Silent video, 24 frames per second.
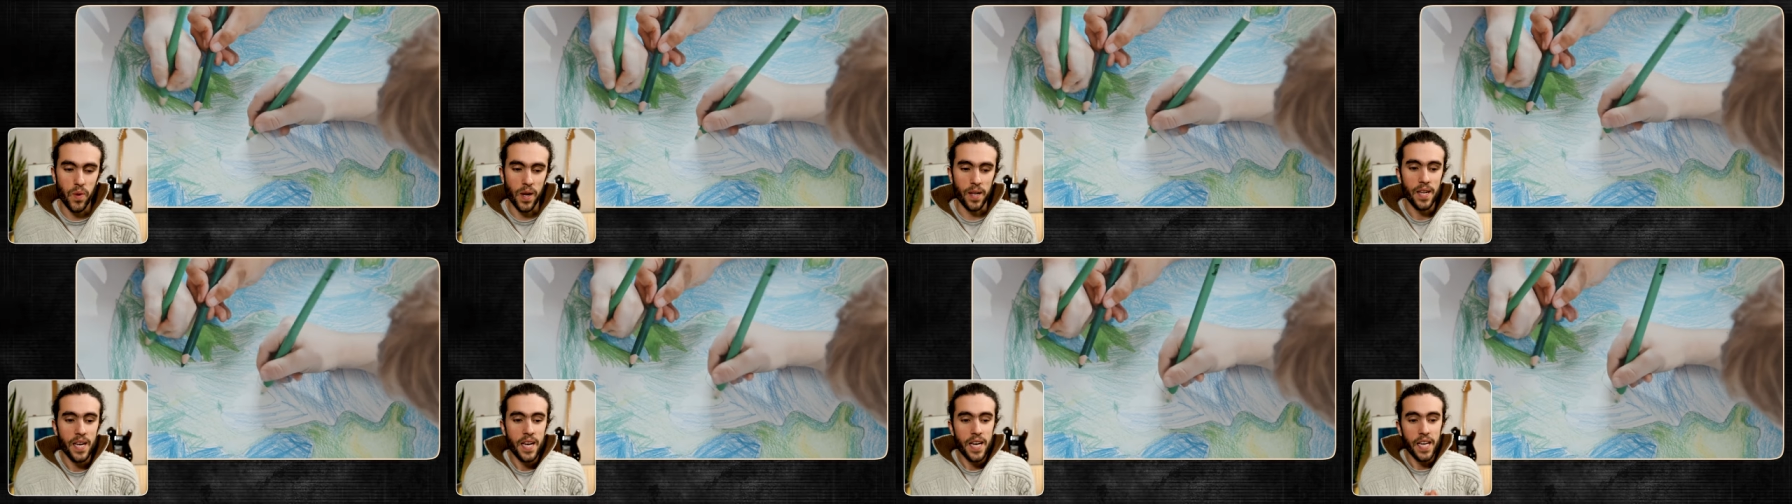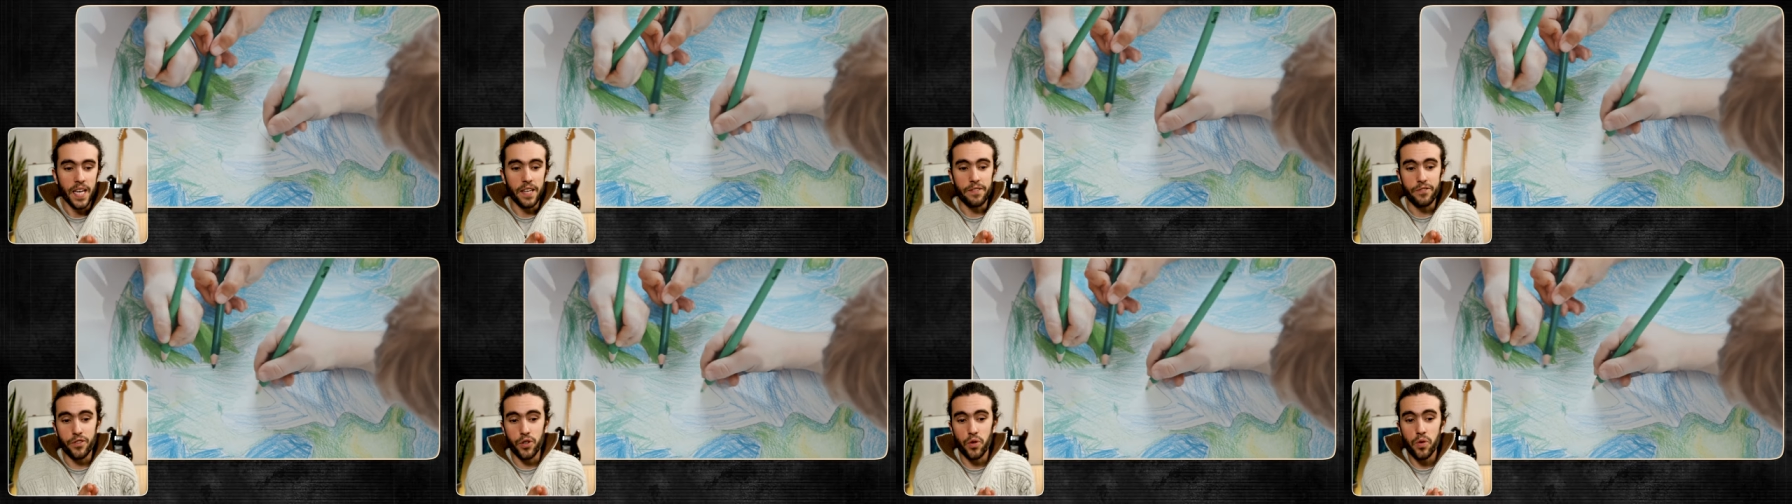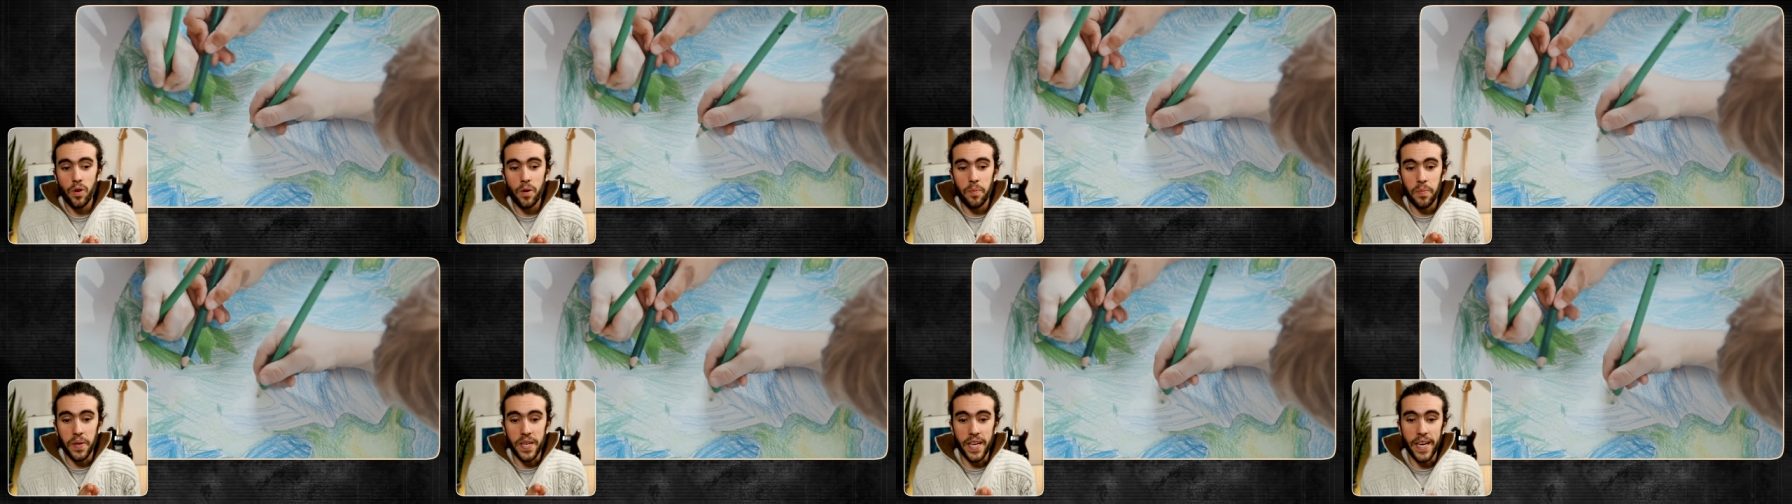Well, if you're
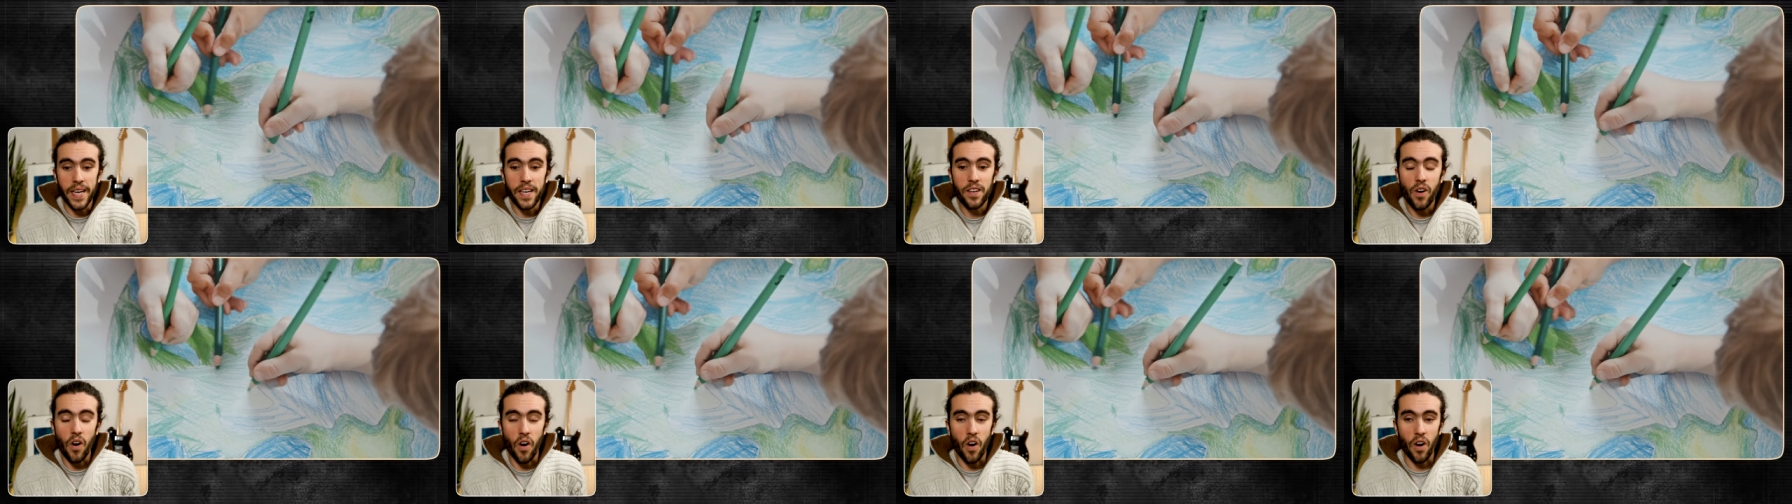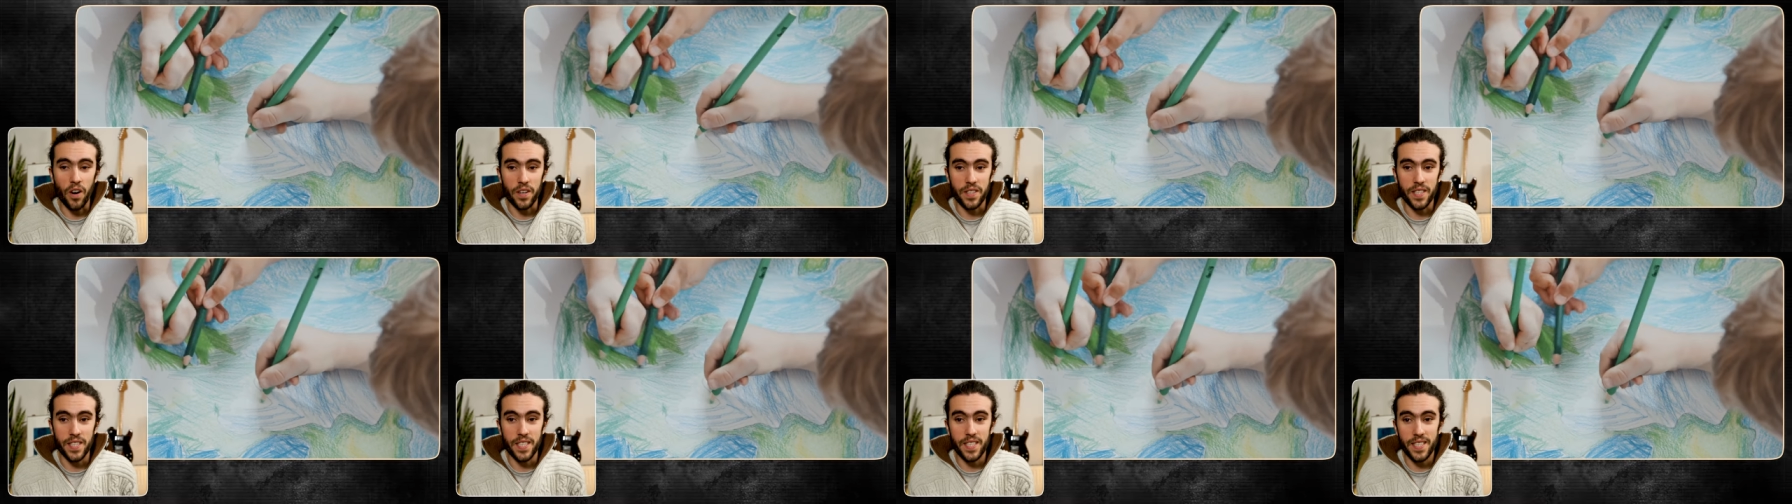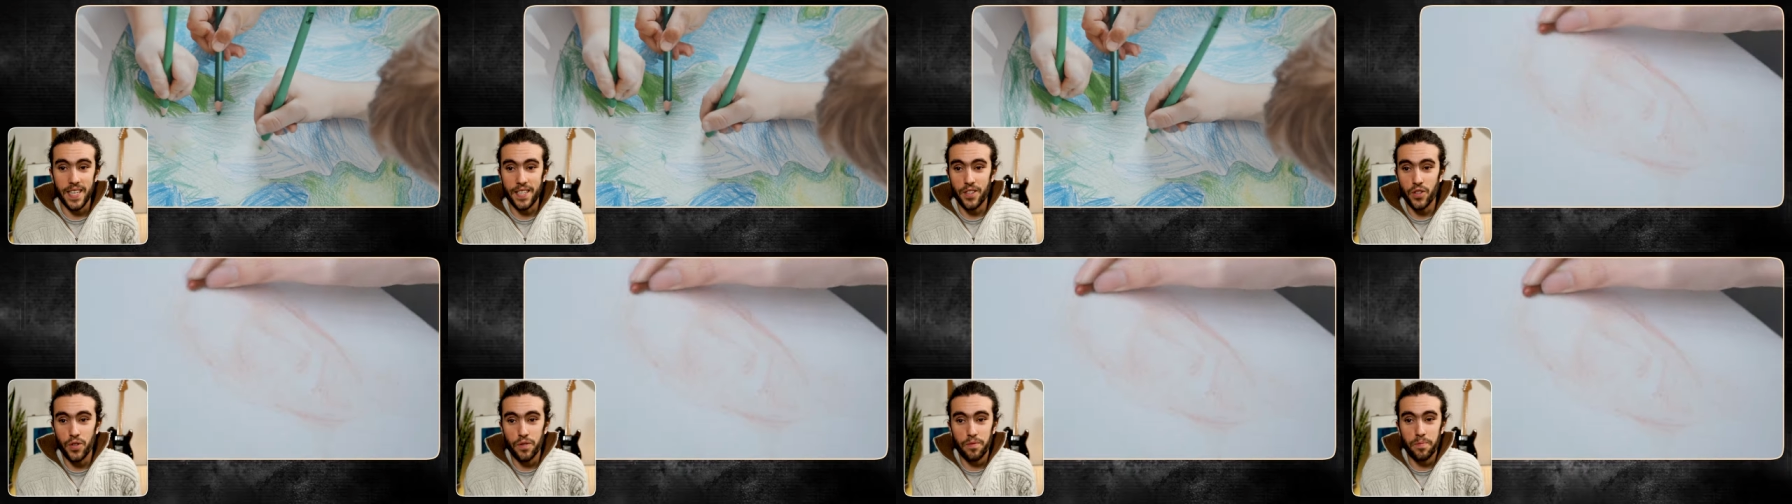a beginner artist
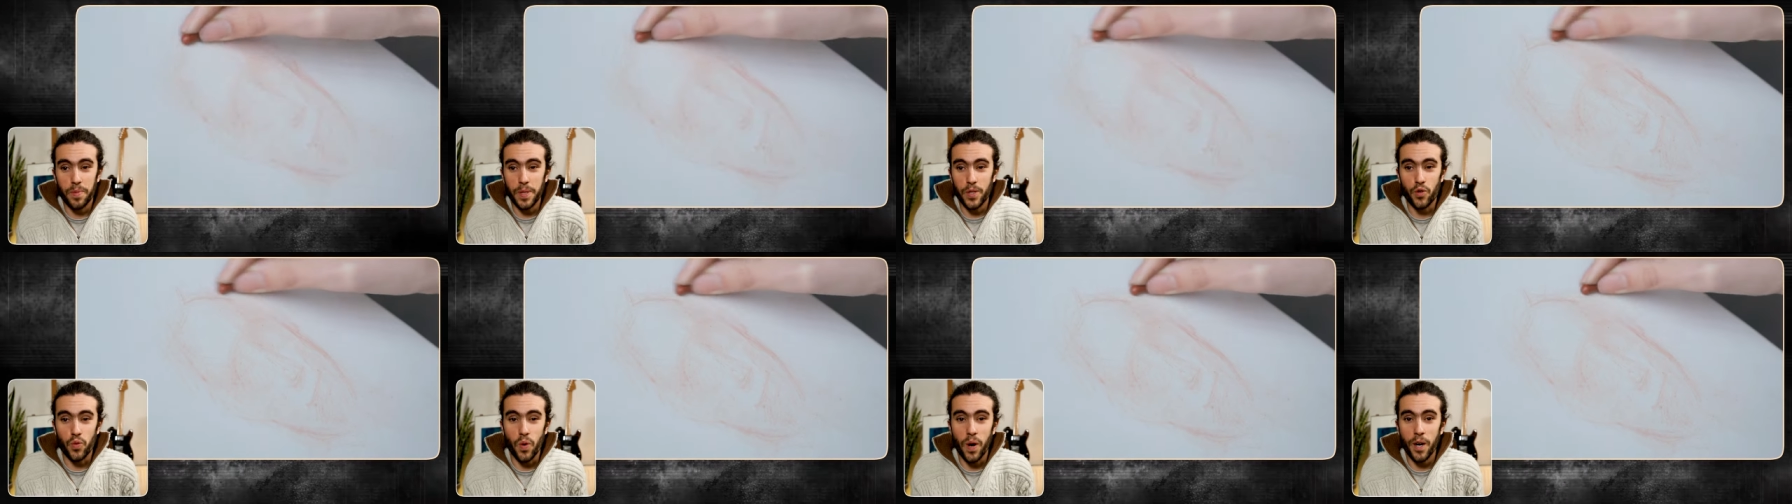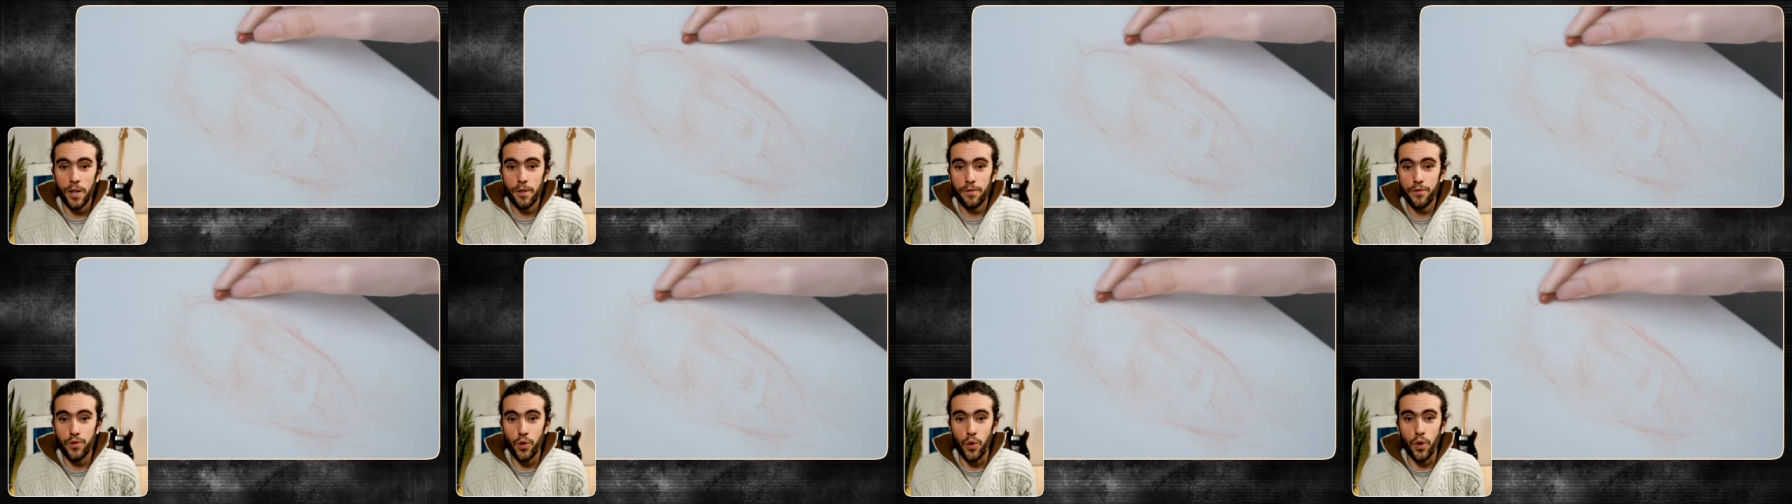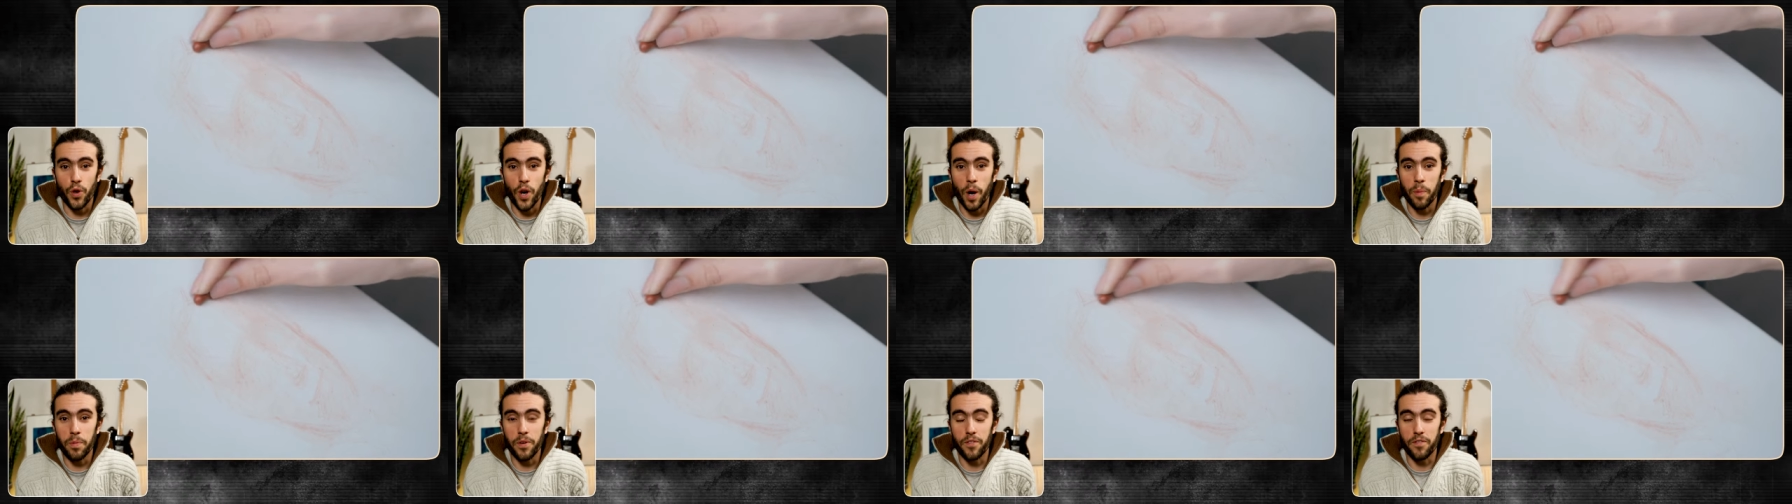and you've been drawing for a
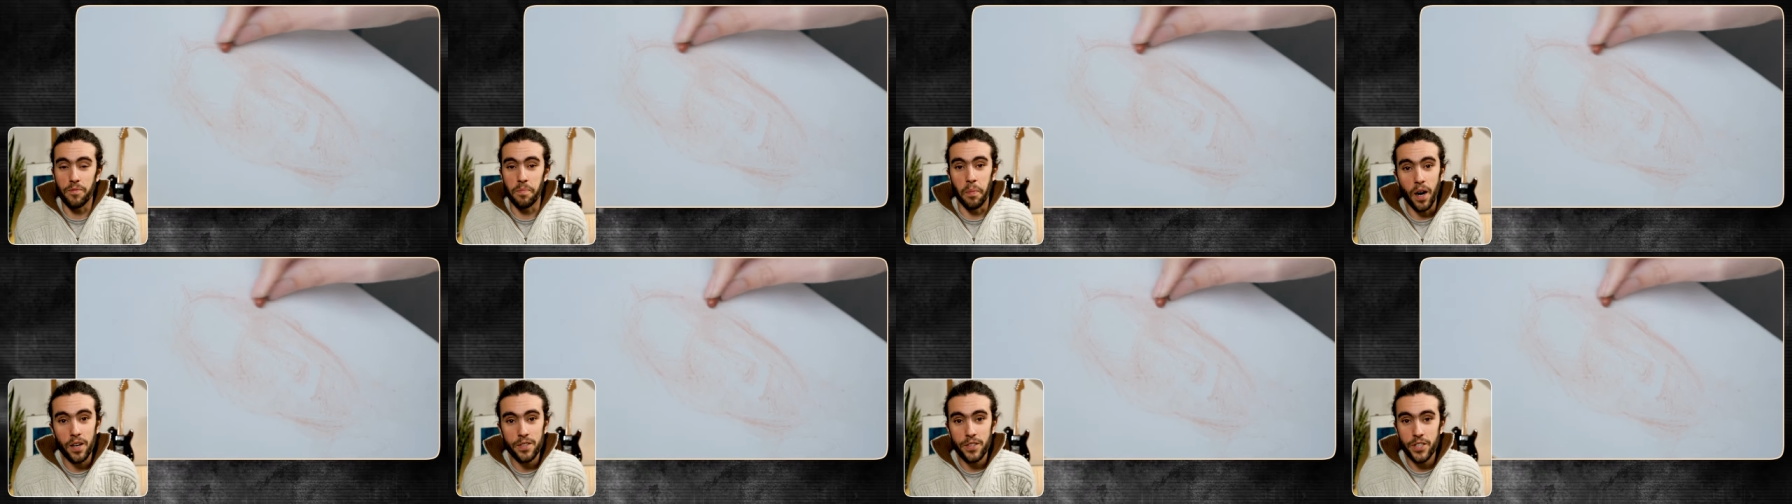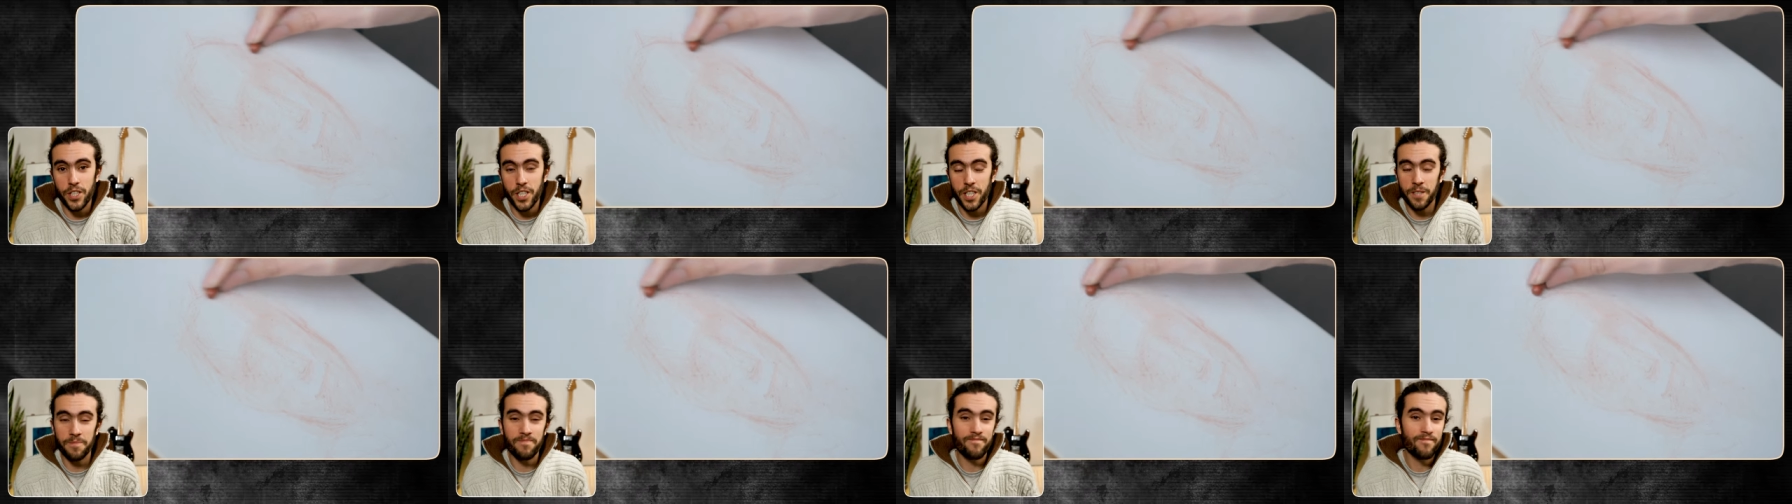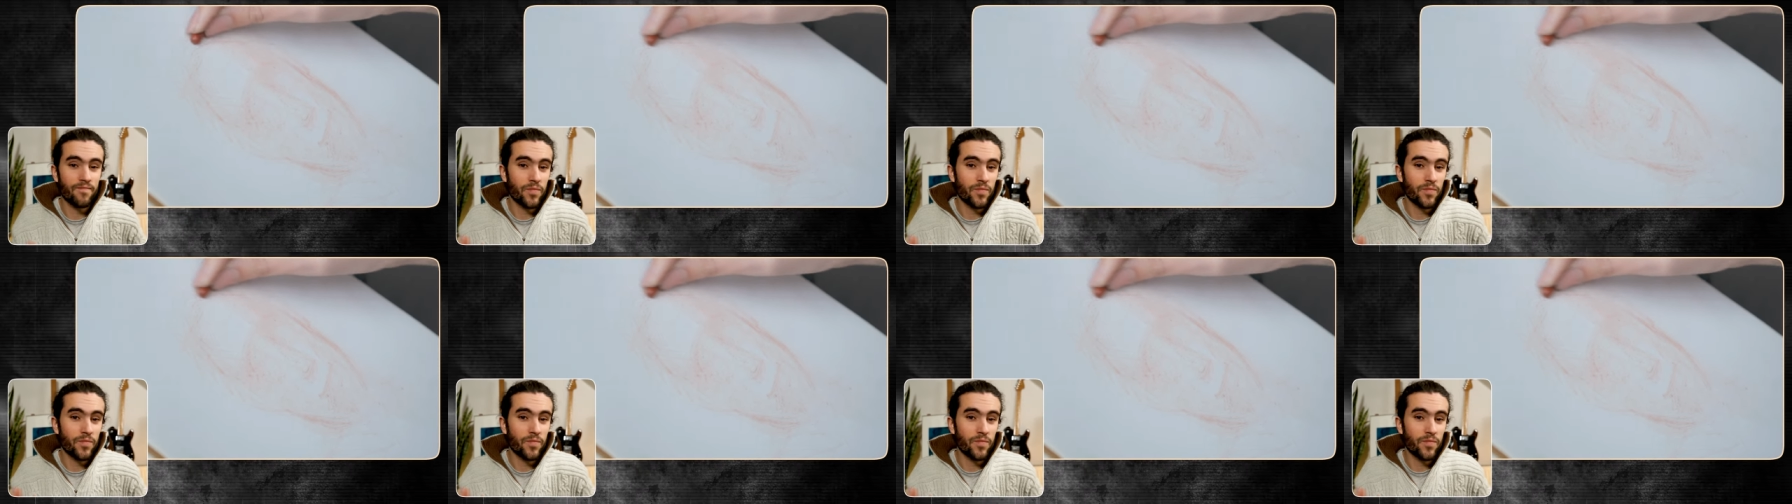couple of months,